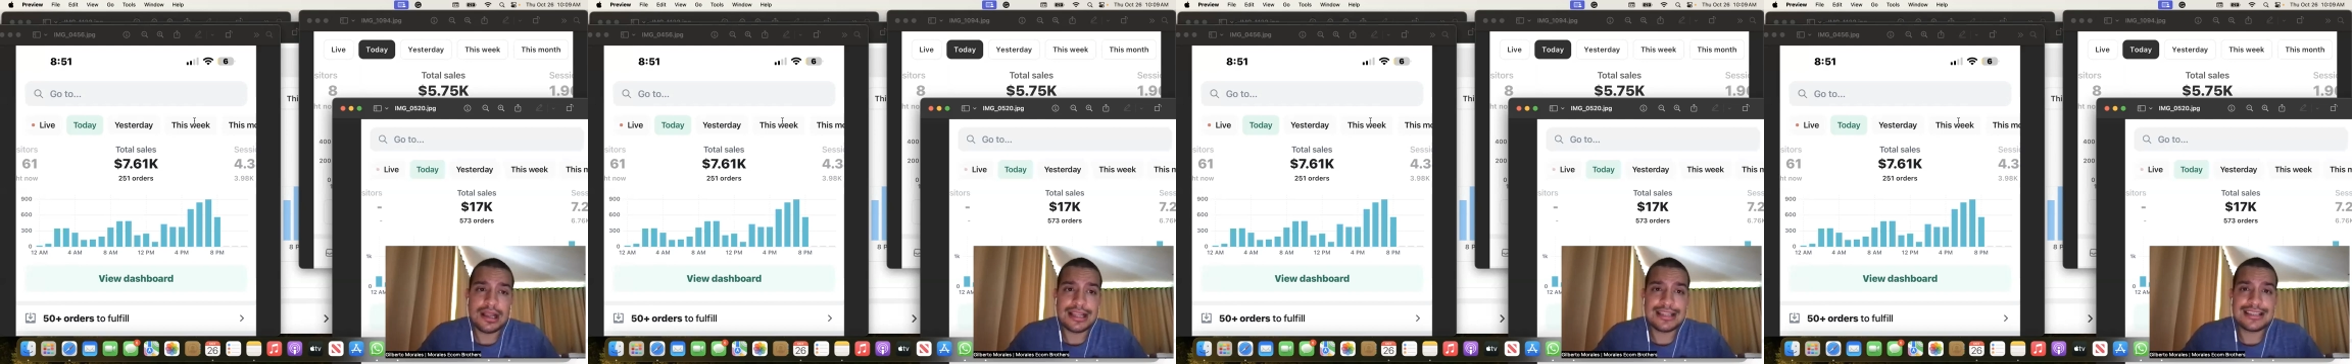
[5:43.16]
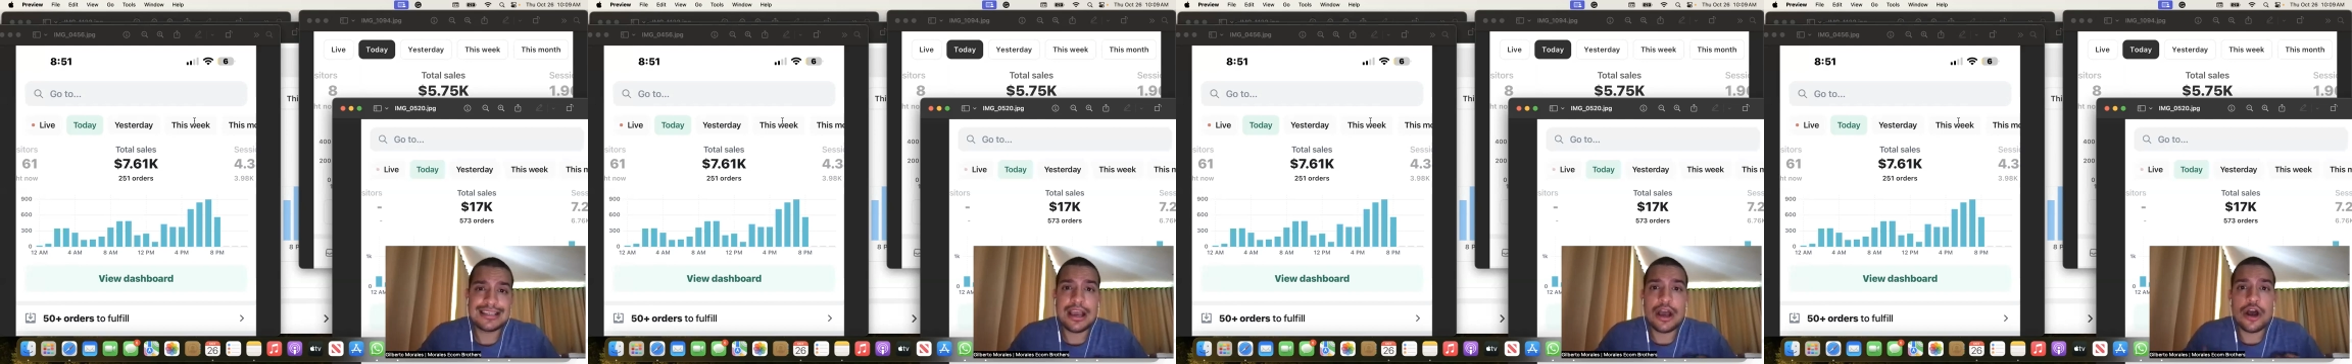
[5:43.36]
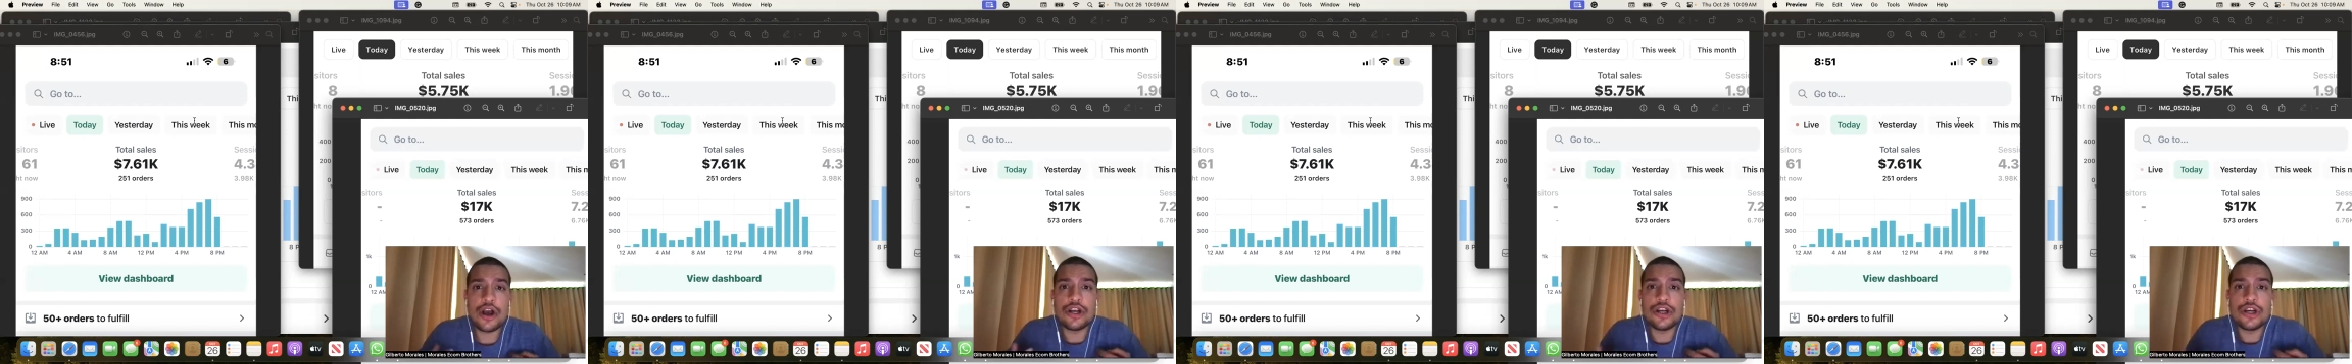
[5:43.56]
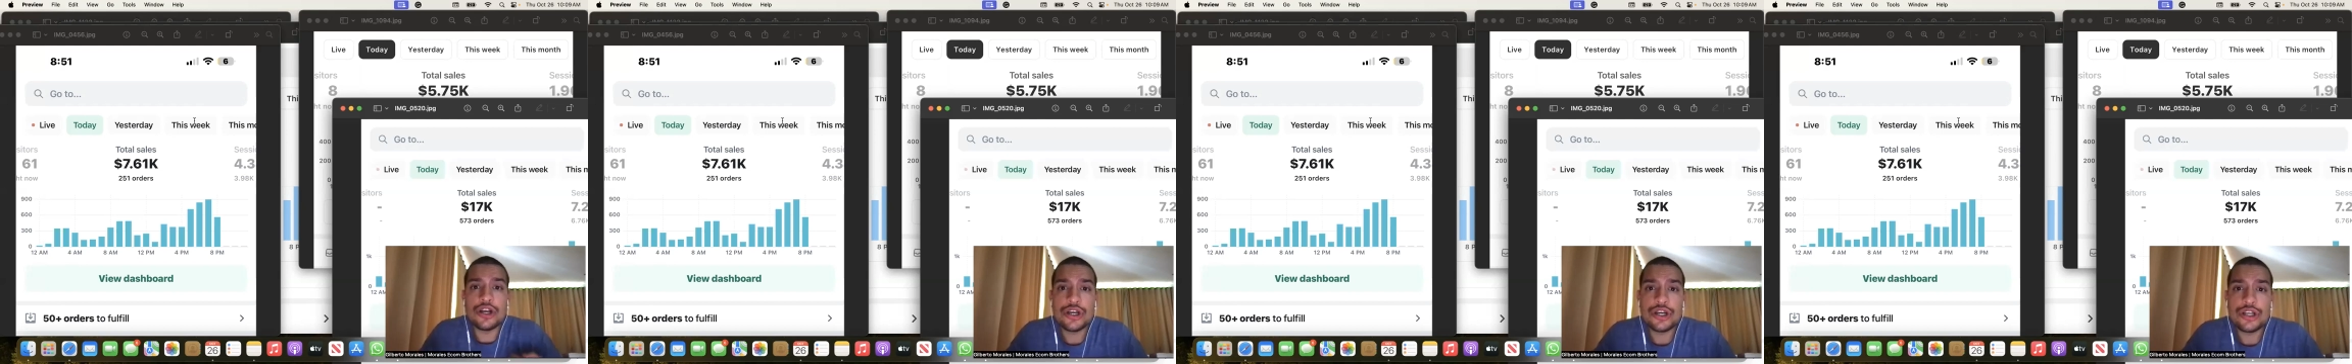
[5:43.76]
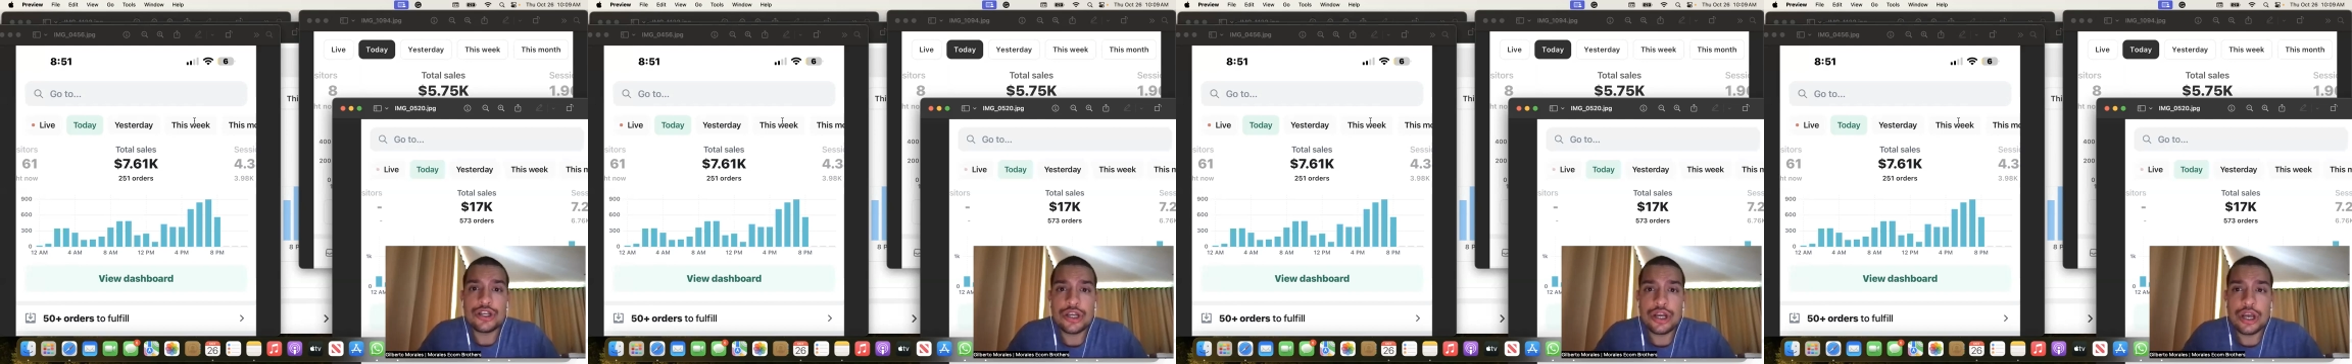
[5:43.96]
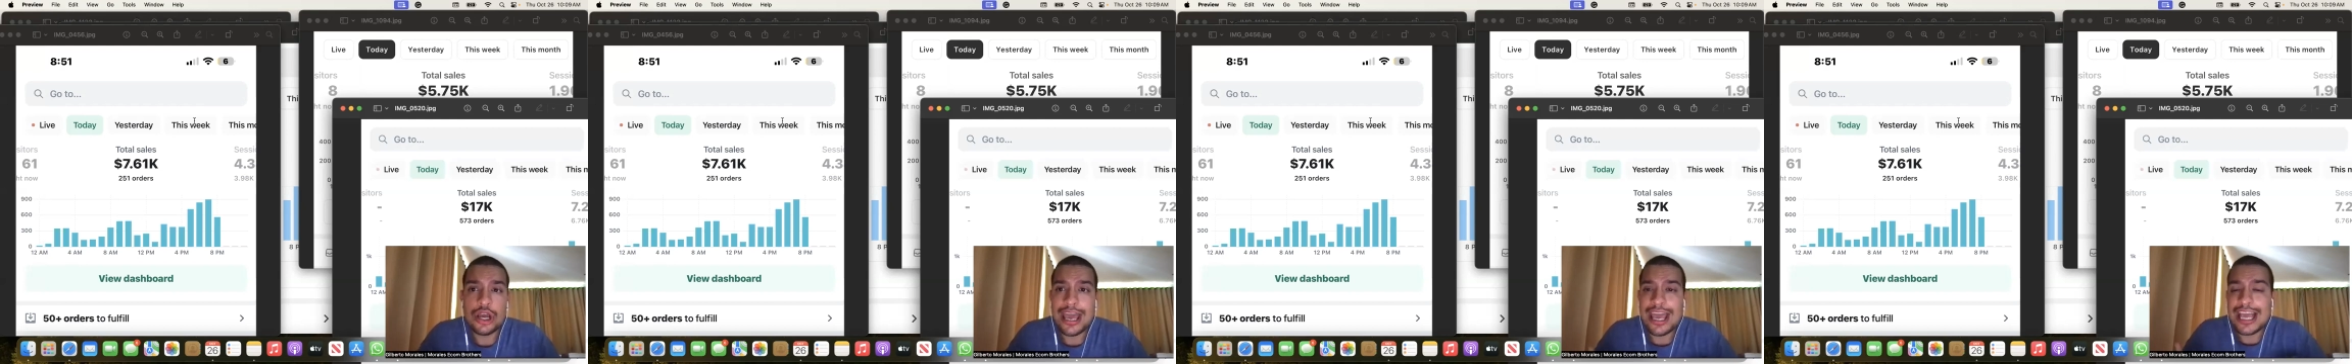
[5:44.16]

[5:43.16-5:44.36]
let's say, a good